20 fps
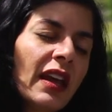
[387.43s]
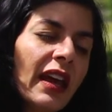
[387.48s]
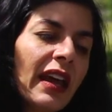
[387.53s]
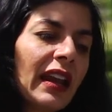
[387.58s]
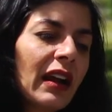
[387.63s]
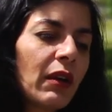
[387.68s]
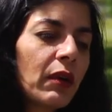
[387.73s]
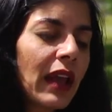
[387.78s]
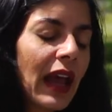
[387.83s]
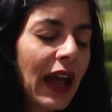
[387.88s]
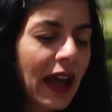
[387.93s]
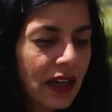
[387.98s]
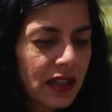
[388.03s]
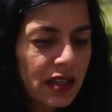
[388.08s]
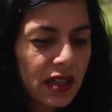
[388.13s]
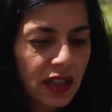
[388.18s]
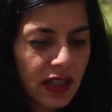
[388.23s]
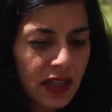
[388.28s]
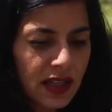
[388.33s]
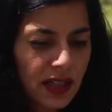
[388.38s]
And I would add
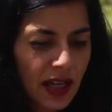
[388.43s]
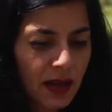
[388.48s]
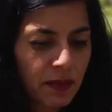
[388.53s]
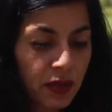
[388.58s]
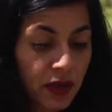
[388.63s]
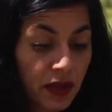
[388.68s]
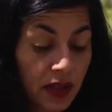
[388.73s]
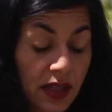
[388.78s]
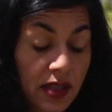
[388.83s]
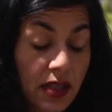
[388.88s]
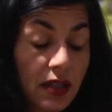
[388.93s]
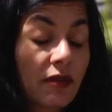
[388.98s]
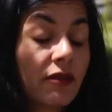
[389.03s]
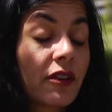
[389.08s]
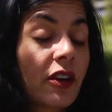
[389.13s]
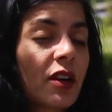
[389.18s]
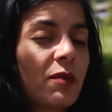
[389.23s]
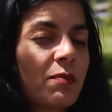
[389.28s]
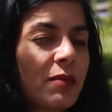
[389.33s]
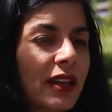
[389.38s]
to this, I put this in a
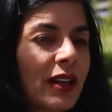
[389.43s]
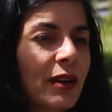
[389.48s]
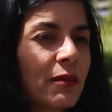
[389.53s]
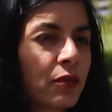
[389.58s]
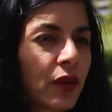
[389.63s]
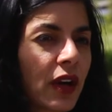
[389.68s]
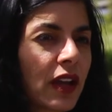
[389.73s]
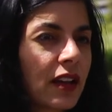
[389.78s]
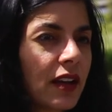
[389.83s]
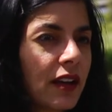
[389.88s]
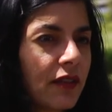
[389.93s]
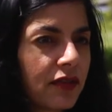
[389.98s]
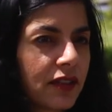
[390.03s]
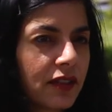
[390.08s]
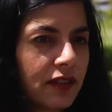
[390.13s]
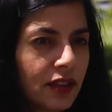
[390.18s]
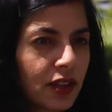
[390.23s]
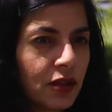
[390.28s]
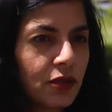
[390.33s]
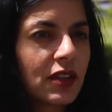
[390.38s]
very big umbrella of
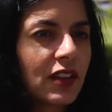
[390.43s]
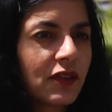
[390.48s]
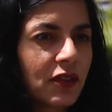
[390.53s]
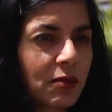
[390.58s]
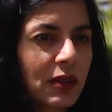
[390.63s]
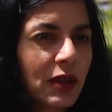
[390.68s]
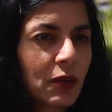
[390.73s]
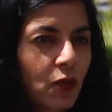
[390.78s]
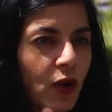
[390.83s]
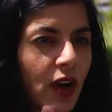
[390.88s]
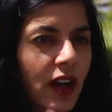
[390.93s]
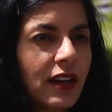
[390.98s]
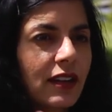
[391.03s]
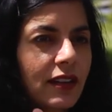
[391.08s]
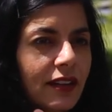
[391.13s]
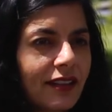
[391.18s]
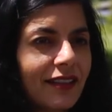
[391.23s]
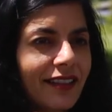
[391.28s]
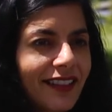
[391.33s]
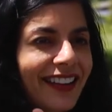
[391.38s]
you giving me
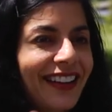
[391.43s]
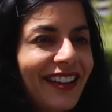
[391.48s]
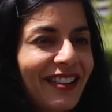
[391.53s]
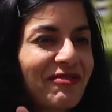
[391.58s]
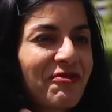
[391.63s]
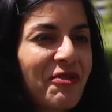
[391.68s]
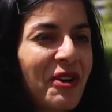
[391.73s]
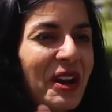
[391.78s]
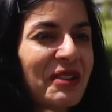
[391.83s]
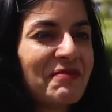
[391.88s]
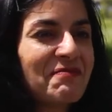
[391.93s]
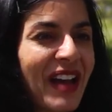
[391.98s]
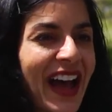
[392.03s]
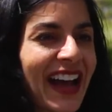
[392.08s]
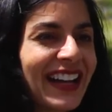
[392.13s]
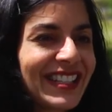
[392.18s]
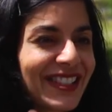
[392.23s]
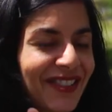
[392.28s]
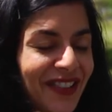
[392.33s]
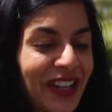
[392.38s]
one
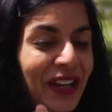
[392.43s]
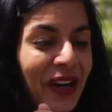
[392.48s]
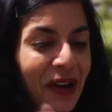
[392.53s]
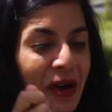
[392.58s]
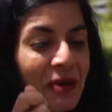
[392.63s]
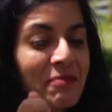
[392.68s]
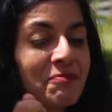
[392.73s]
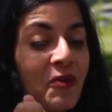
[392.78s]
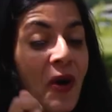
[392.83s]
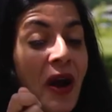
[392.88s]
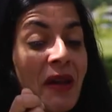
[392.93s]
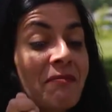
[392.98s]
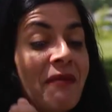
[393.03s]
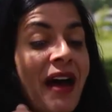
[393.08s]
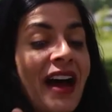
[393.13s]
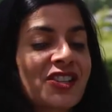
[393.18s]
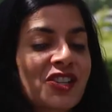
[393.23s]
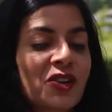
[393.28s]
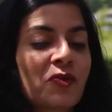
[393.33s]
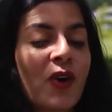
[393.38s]

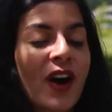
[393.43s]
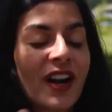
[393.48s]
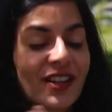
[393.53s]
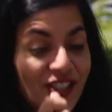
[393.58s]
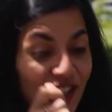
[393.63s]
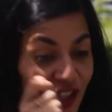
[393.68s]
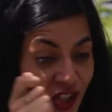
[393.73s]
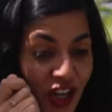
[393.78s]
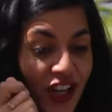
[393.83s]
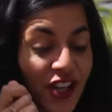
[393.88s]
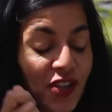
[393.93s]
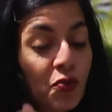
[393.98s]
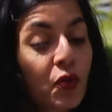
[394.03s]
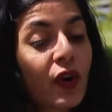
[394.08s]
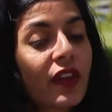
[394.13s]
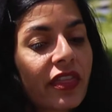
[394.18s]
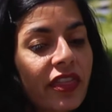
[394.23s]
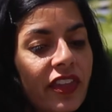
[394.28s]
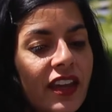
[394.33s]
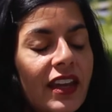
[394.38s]
magic wand to change
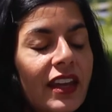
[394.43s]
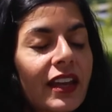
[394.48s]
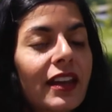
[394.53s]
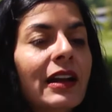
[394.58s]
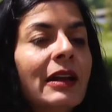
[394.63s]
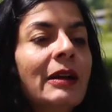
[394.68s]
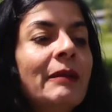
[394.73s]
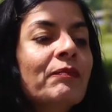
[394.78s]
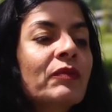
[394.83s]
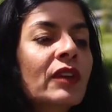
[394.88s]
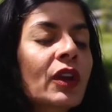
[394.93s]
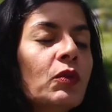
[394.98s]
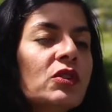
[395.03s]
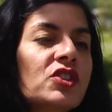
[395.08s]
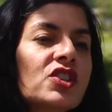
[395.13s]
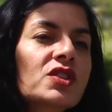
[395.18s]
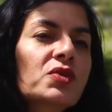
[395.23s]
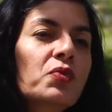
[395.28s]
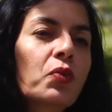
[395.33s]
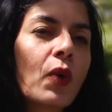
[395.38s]
one thing,
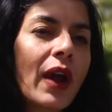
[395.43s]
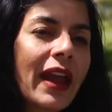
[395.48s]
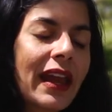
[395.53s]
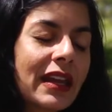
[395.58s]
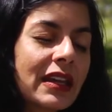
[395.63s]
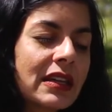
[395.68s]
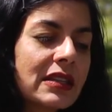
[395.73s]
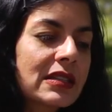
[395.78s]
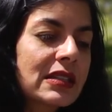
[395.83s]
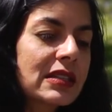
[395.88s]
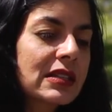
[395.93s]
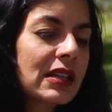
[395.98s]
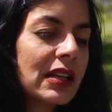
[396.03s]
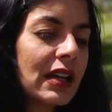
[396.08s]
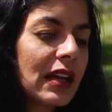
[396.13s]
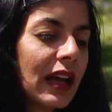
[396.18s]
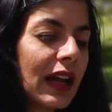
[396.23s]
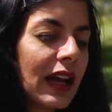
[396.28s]
which is waste.